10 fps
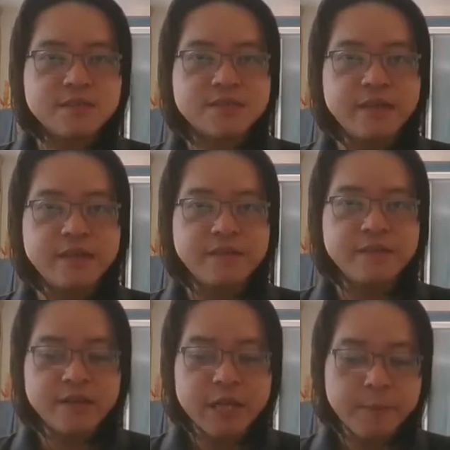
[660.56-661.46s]

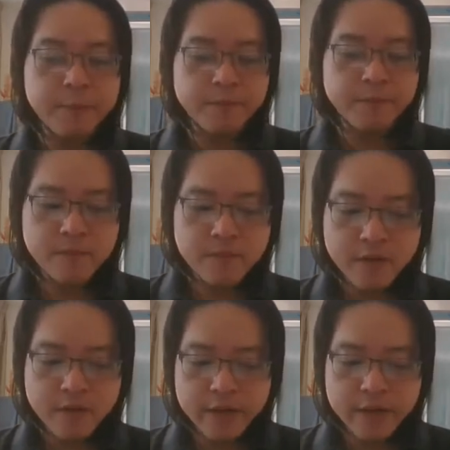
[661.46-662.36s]
infinity.
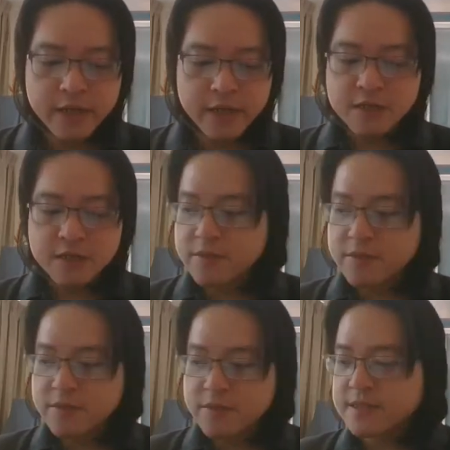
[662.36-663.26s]
Okay, so this
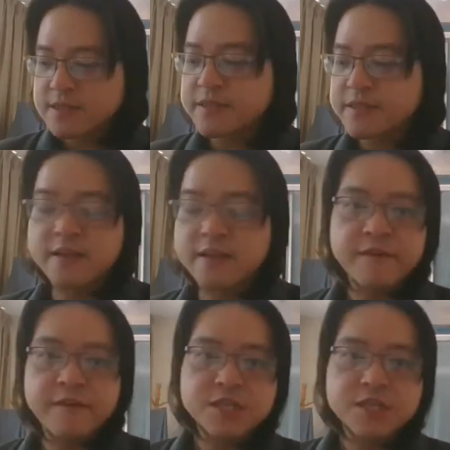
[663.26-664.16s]
is the Dirac delta
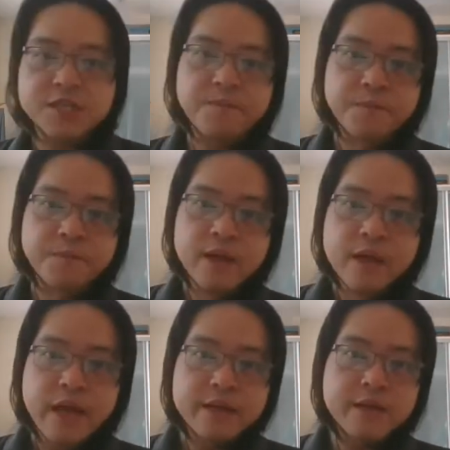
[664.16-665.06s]
function.
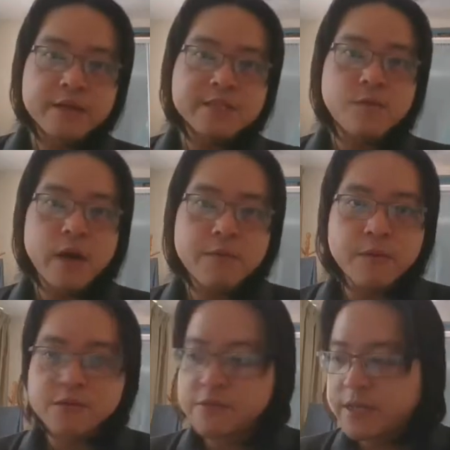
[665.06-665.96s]
And the reason why we want
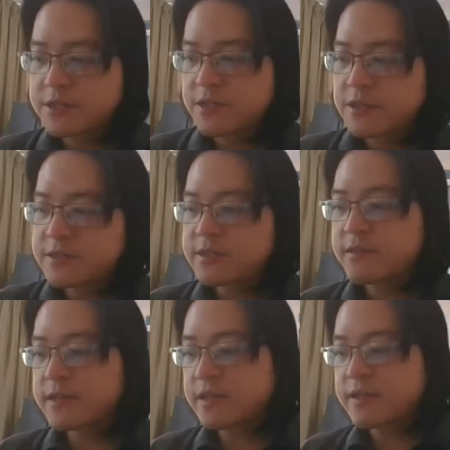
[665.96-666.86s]
to introduce Dirac
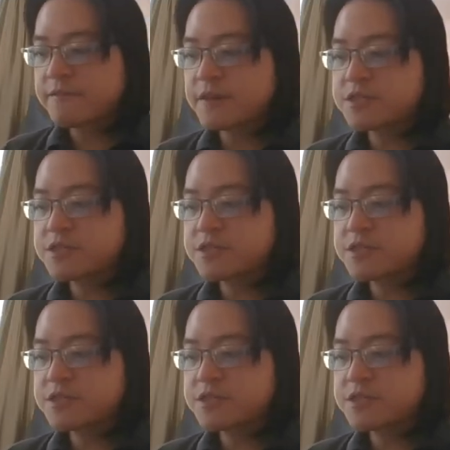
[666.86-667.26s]
delta function is